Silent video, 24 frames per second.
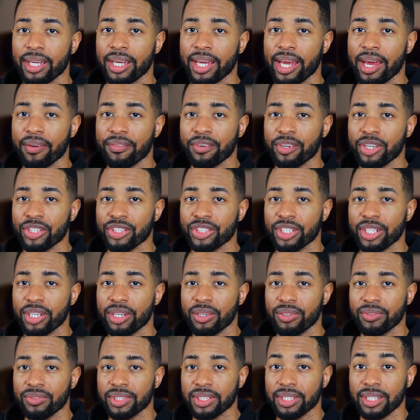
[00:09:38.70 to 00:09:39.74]
having
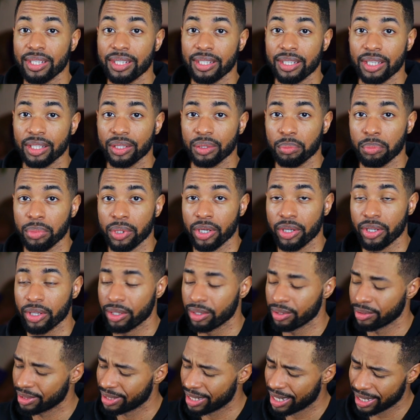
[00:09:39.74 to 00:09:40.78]
ourselves another
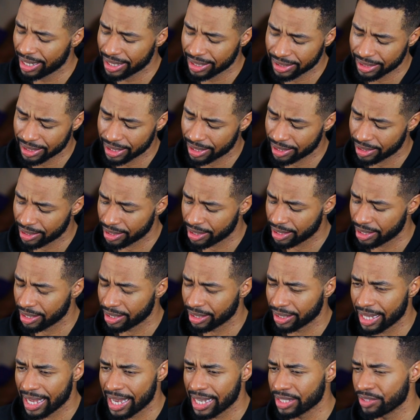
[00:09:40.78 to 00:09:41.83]
burger. Like I said
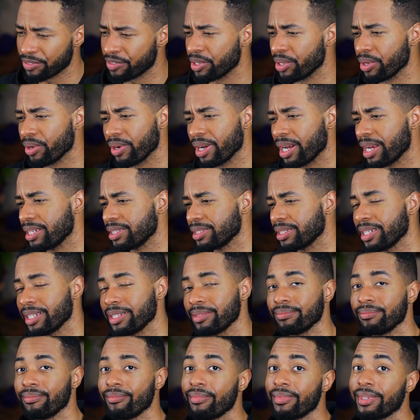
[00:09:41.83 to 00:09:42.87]
last video, guys, like
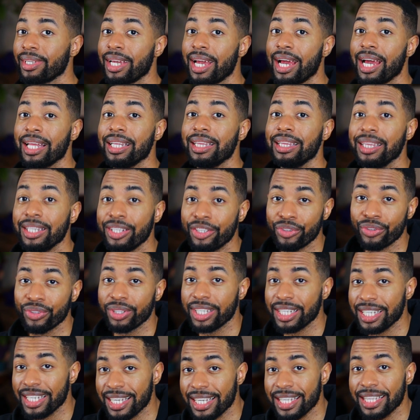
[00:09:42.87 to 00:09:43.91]
I
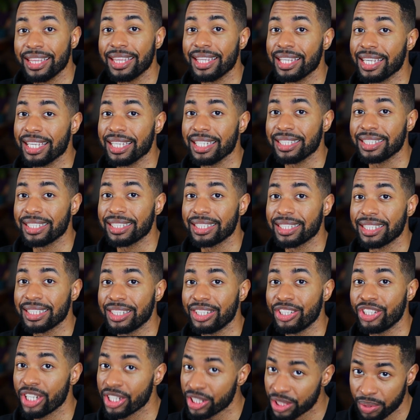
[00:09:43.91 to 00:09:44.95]
literally eat this
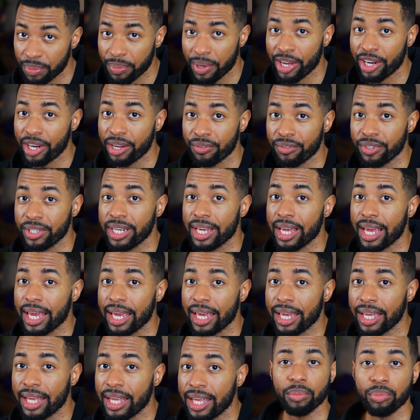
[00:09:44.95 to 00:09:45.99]
just about every
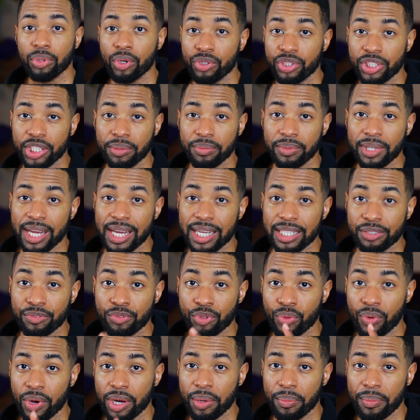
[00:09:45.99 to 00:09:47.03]
day. Pro tip, guys, if
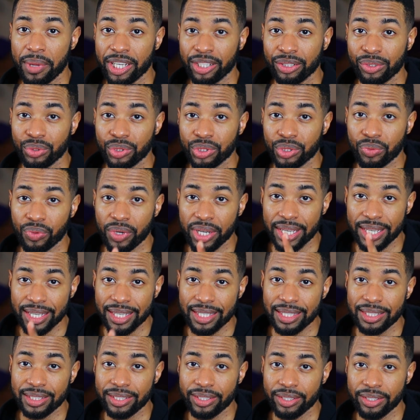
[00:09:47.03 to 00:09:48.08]
you want to make losing weight
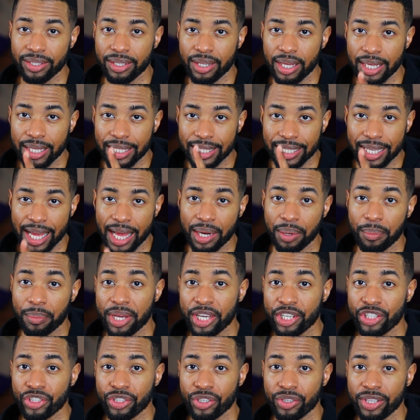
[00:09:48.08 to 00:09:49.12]
easier, gotta
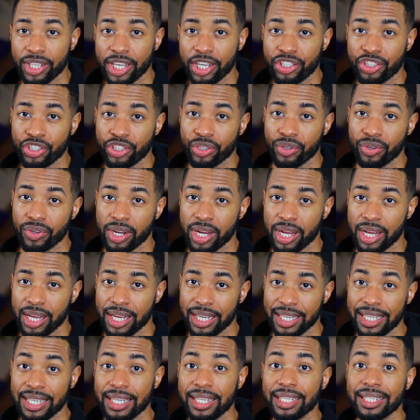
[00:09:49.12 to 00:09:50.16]
make sure that
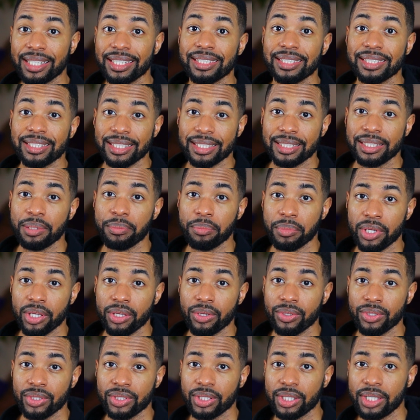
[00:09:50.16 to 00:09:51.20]
you're eating consistent
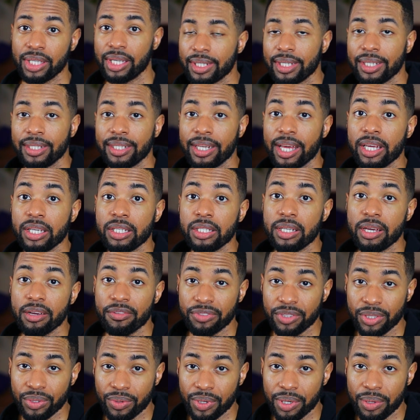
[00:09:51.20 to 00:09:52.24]
meals. Now, you
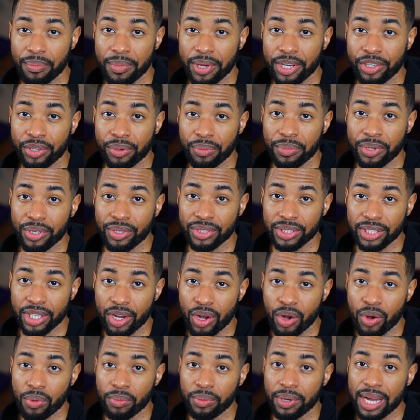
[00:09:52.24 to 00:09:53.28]
definitely want to make your meals at
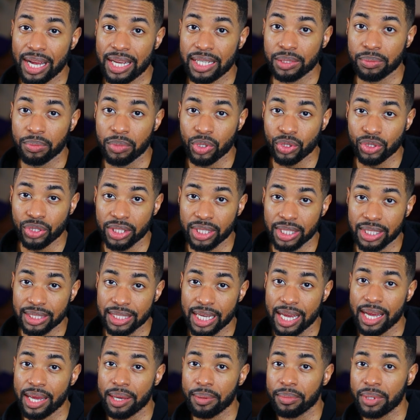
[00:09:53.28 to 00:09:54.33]
home, guys, most of the
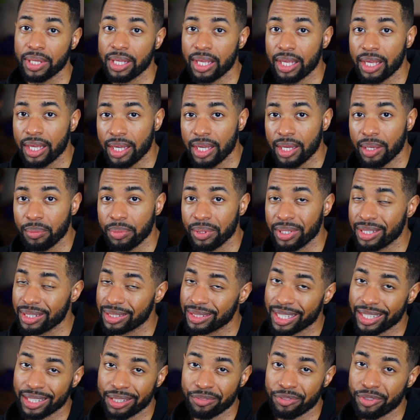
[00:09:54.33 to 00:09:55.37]
time. Because,
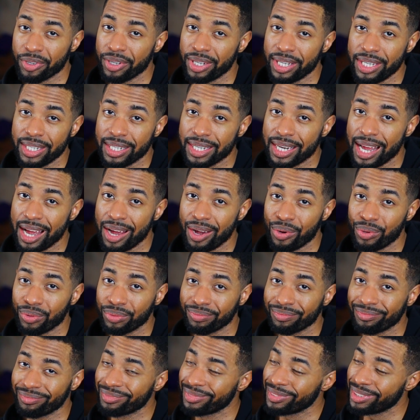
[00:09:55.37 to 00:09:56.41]
like, if you're eating out,
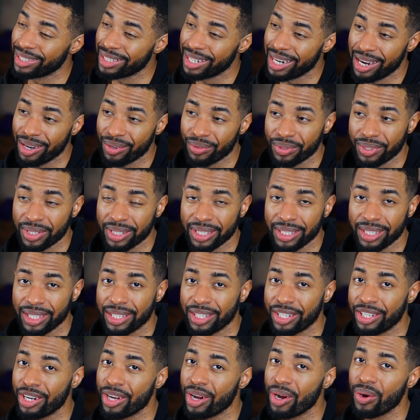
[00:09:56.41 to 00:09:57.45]
you're not really going
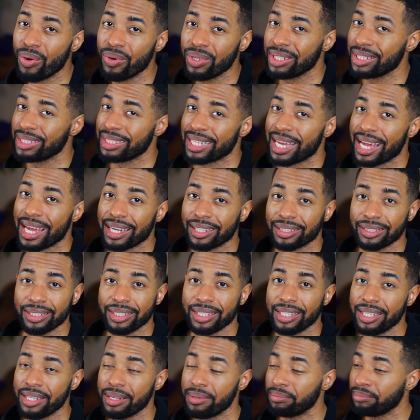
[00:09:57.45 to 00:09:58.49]
to know
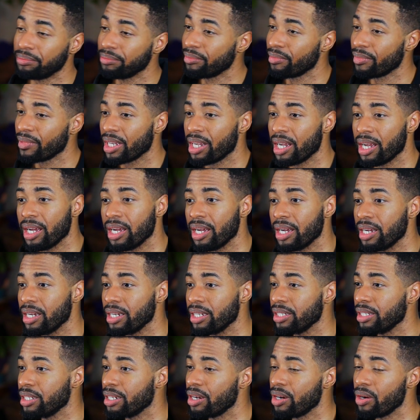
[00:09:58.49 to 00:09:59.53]
exactly,
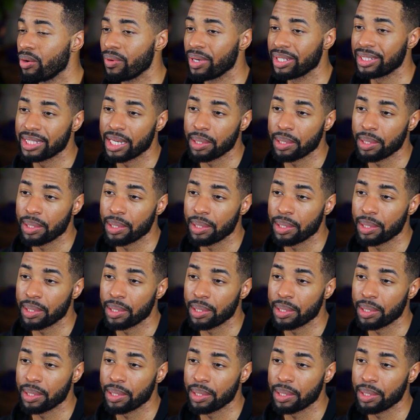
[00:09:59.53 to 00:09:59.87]
what